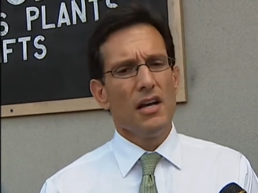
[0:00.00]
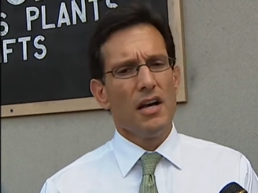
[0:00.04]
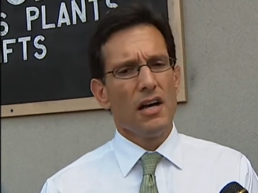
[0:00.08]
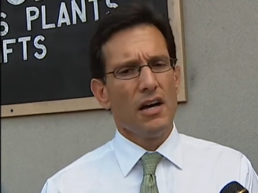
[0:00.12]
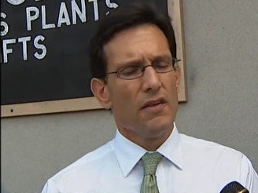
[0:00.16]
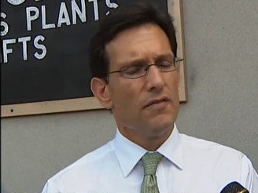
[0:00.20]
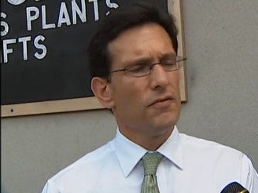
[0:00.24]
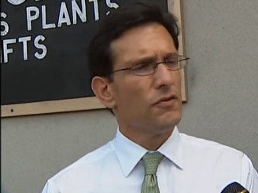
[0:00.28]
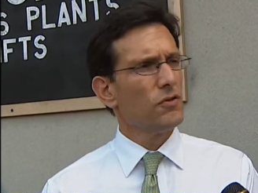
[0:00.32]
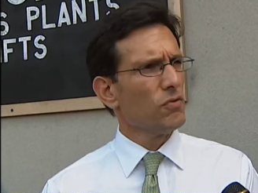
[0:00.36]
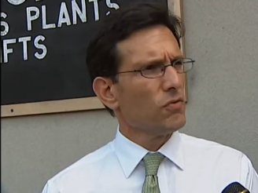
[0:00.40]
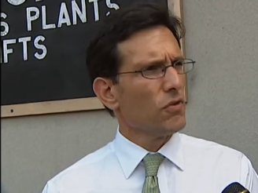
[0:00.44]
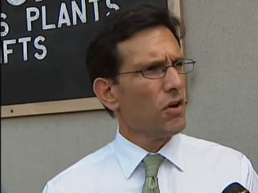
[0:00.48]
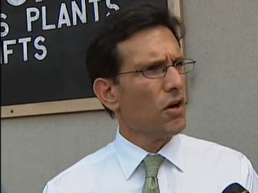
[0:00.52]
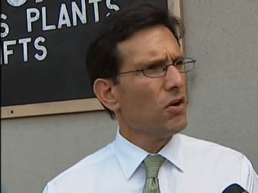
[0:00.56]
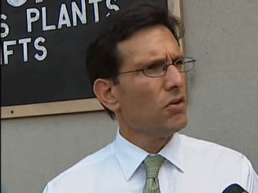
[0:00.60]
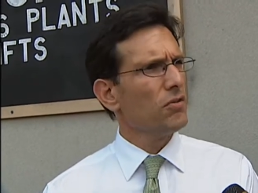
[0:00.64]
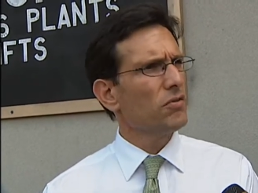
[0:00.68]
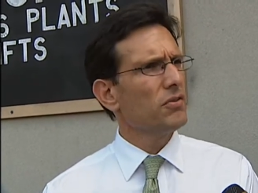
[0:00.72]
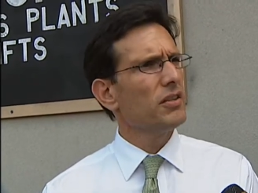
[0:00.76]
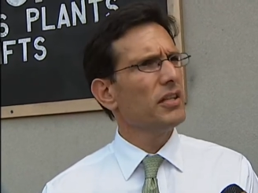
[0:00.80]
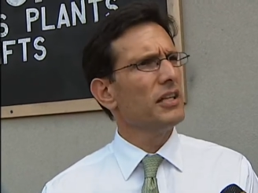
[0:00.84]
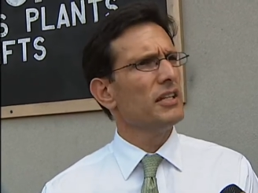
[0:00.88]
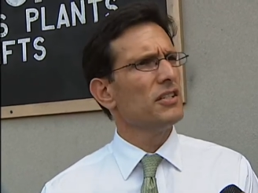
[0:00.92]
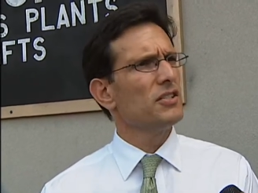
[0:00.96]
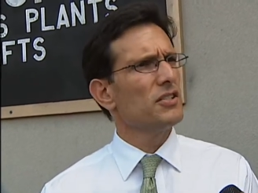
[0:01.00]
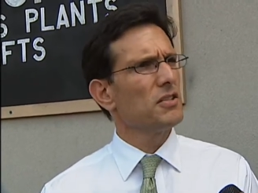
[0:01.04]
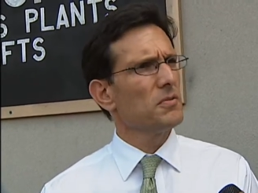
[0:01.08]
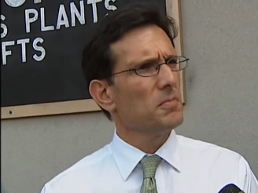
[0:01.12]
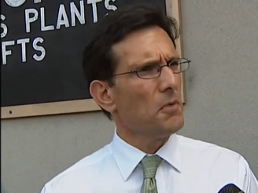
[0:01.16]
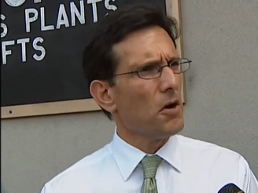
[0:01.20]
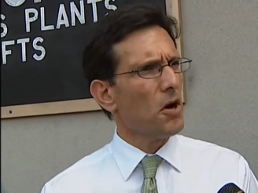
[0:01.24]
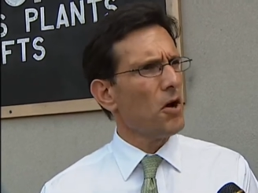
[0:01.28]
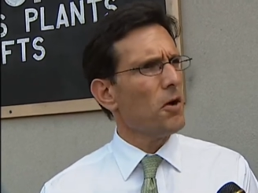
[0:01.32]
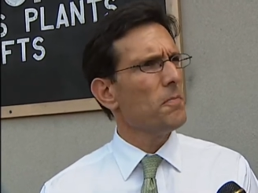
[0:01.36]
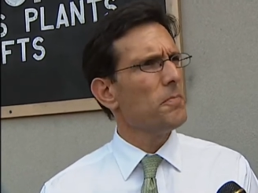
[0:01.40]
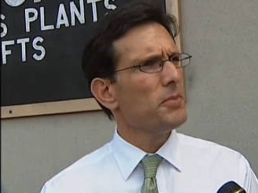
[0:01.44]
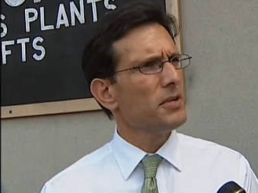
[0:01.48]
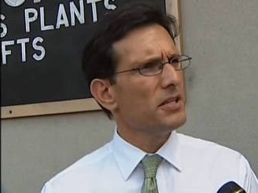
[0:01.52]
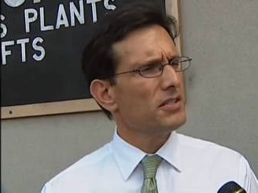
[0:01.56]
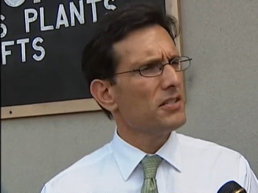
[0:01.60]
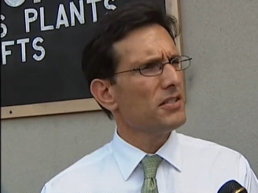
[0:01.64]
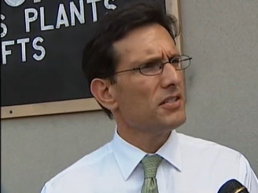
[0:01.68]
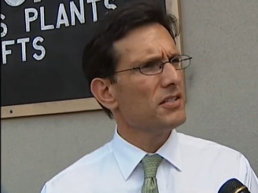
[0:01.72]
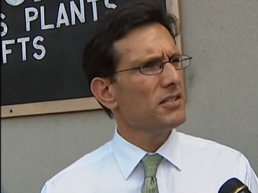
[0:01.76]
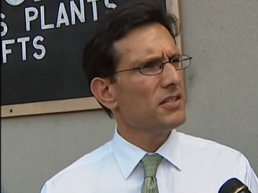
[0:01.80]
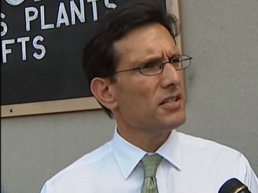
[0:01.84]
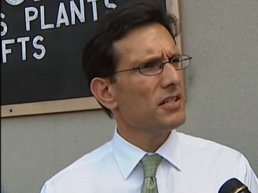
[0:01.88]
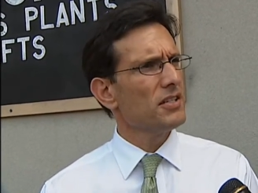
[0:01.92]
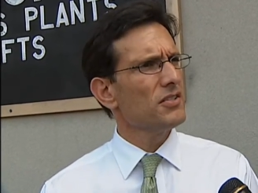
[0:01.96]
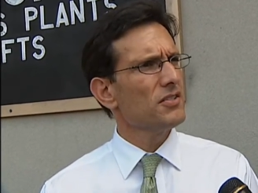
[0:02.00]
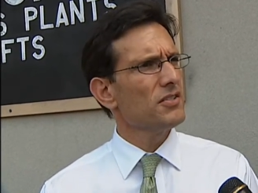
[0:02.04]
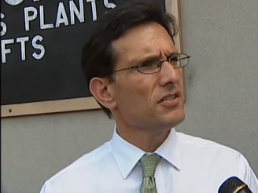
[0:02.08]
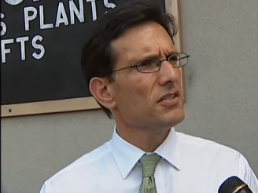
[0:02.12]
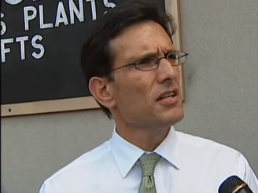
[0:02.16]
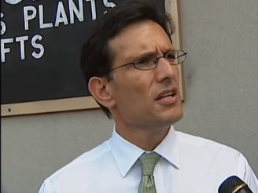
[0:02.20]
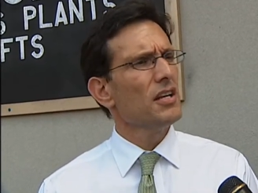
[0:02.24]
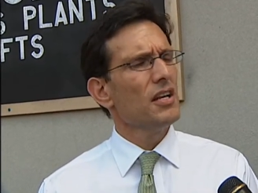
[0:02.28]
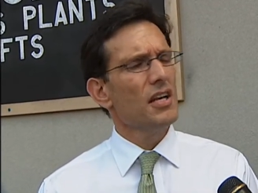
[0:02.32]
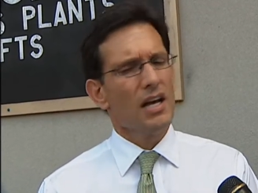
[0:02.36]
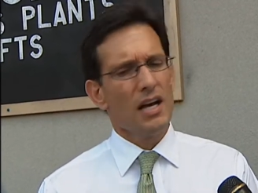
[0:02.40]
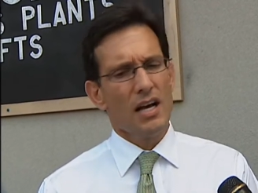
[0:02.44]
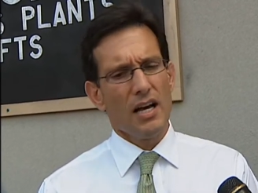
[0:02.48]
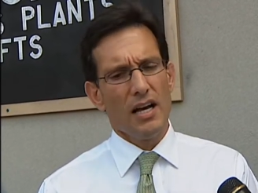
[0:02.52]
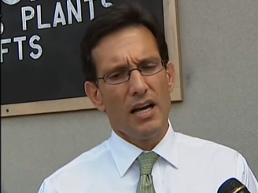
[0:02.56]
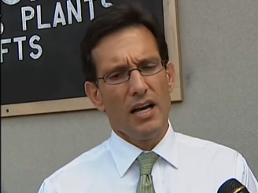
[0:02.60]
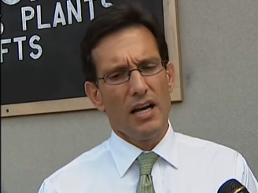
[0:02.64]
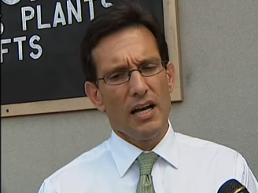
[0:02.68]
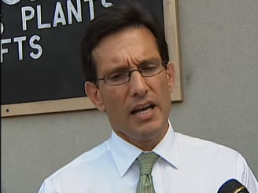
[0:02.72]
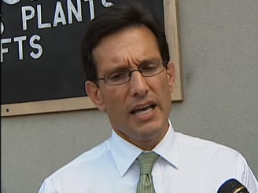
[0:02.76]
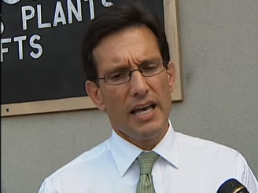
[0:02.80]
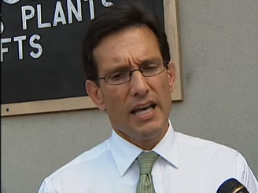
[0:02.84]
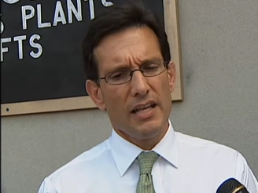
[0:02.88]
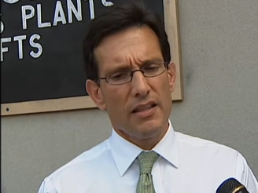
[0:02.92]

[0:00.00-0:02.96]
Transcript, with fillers: of growth and small businesses uh,